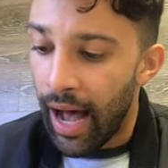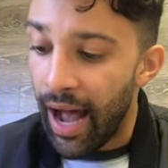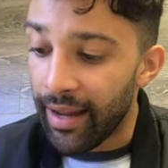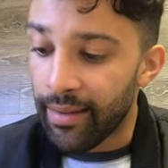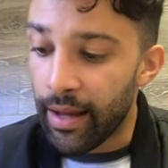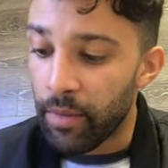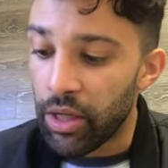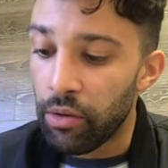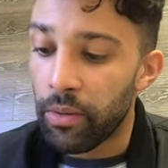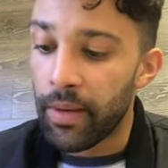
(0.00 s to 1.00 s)
I and them, and
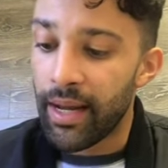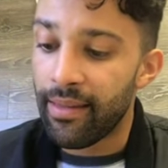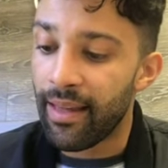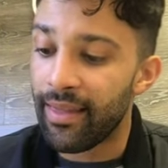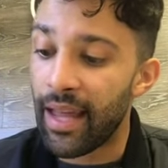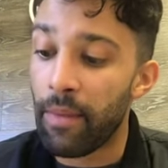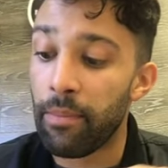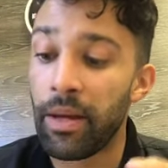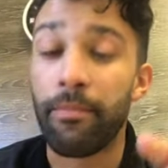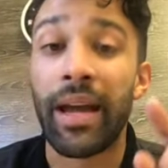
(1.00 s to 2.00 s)
you and me, that they may
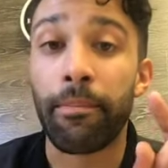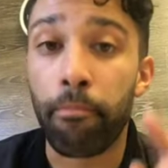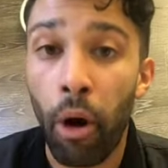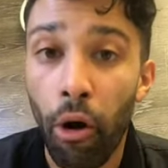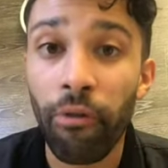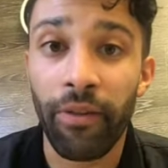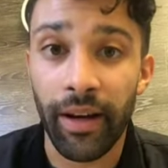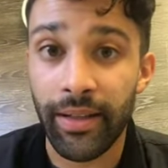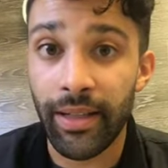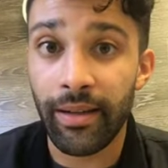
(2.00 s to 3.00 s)
be made
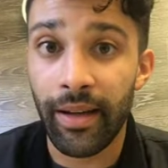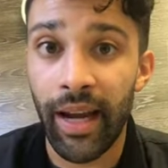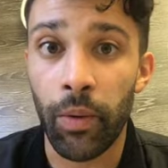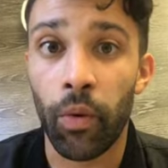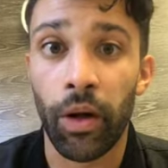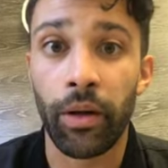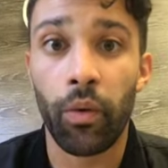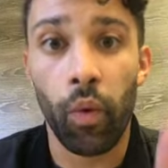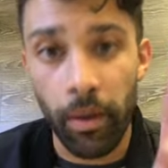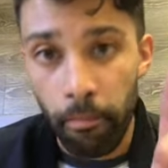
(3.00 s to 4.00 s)
perfect in one,
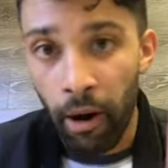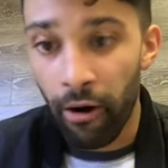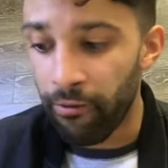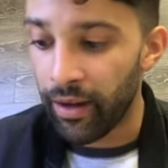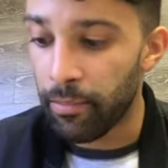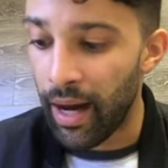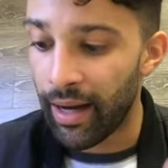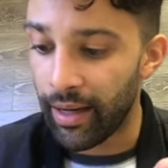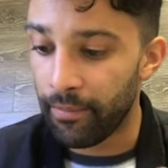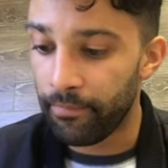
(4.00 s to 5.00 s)
one perfect
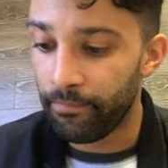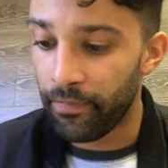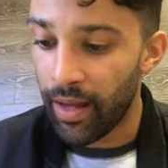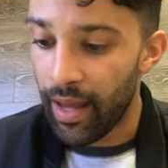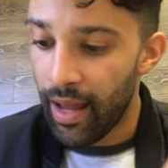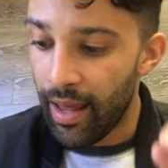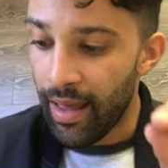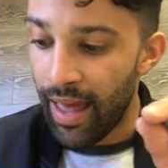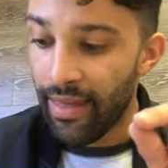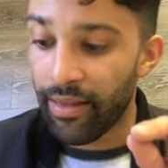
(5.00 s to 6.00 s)
body,
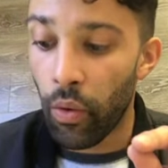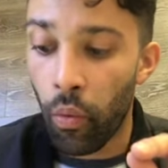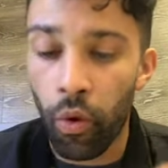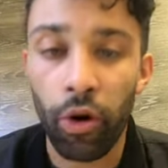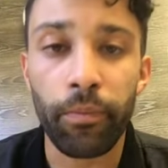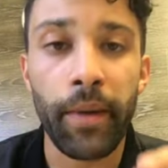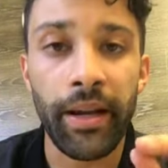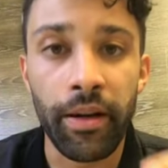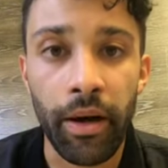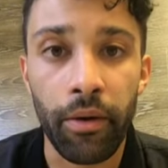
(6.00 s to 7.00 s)
and that the world may
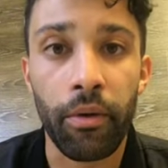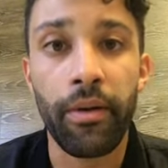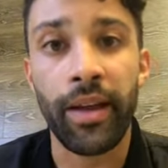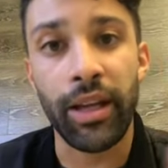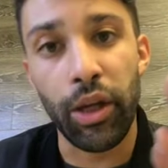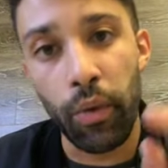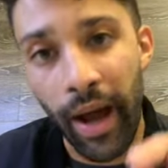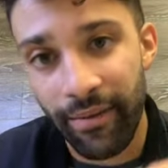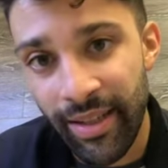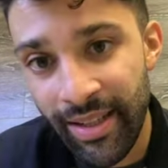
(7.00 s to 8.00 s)
know that you
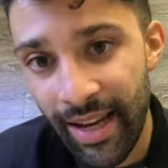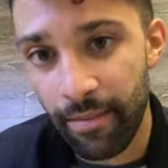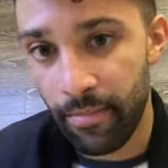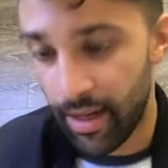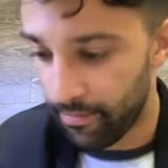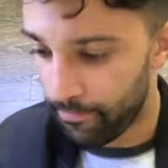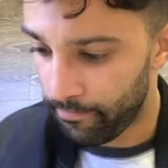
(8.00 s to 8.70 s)
have sent me